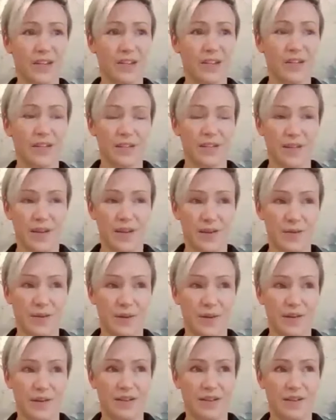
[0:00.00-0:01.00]
So
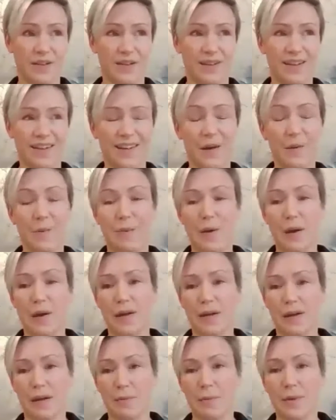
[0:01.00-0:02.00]
it can
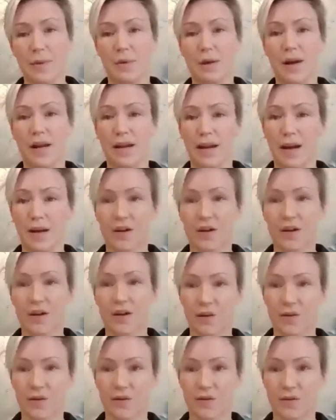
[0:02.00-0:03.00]
be quite
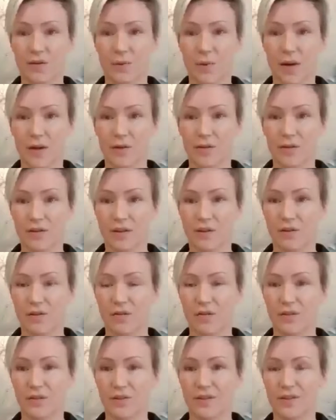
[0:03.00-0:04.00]
inaccurate to weigh
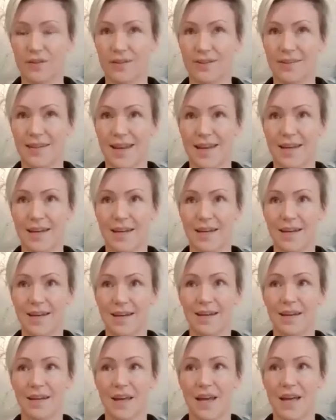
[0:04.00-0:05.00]
yourself daily.